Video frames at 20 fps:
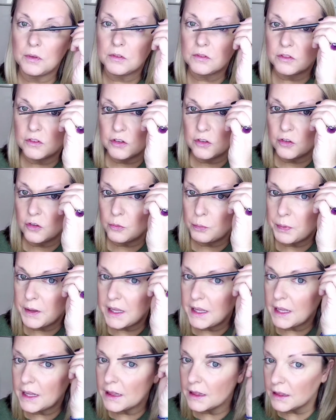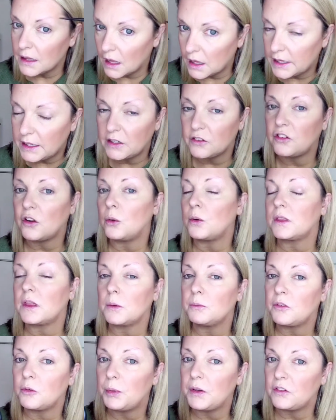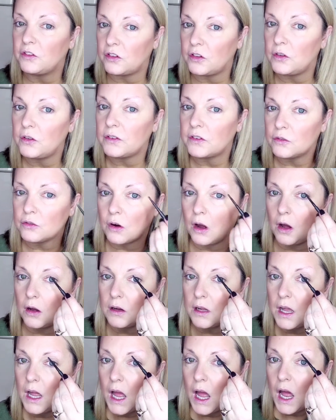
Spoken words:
to be light, you don't want them to be too strong,